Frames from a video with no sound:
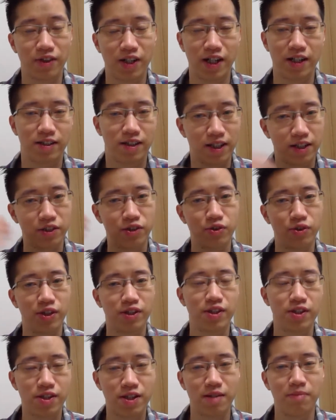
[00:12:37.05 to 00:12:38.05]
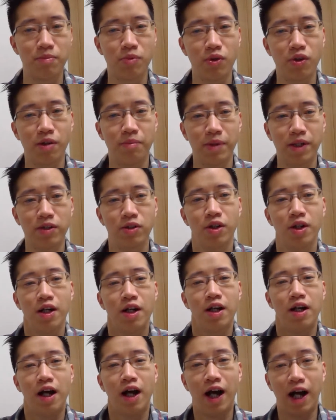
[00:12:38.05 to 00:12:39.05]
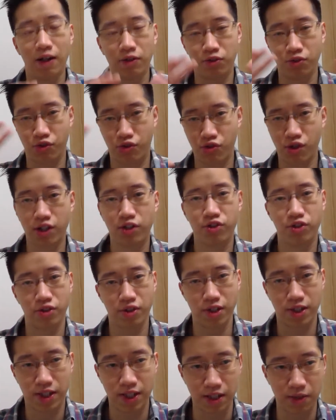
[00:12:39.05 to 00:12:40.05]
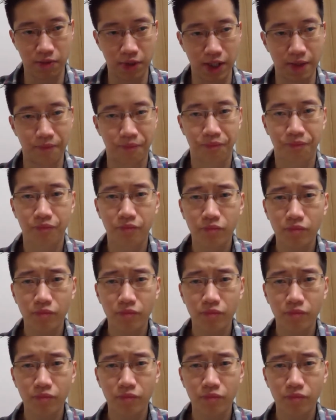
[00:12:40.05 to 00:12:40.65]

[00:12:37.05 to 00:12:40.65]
Okay. And then you understand more about how to structure your CV